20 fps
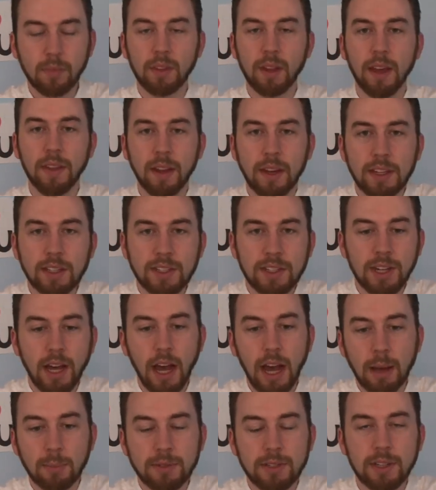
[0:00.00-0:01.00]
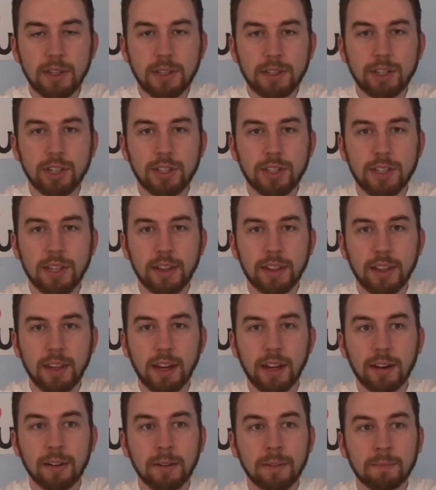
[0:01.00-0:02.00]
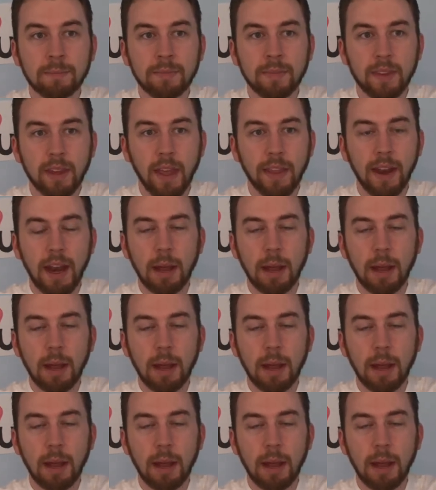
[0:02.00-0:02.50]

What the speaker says: and then he stops, and he's just sitting there, and